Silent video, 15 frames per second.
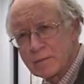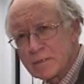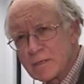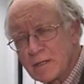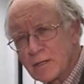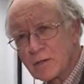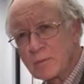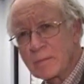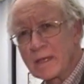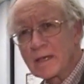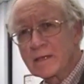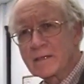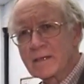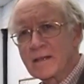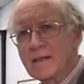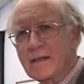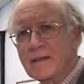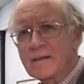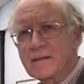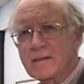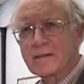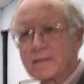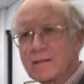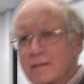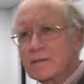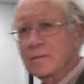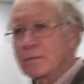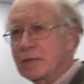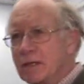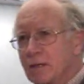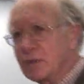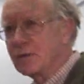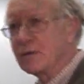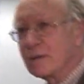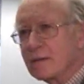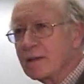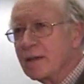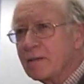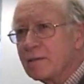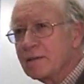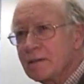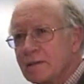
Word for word: trouble seeing you behind the light. Oh, I can move it over here,